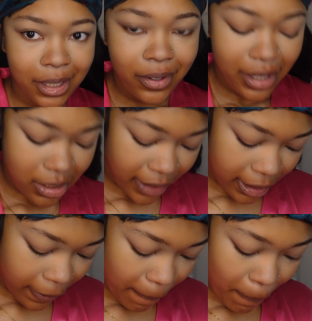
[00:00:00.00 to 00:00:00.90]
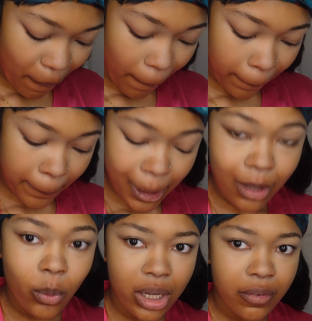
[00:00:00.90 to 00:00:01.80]
look crazy right now, but
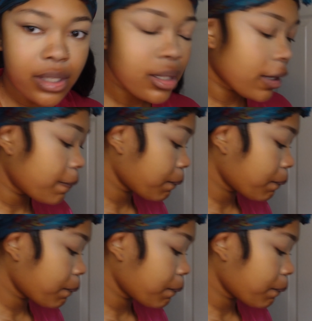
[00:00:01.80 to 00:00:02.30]
we're gonna fix that.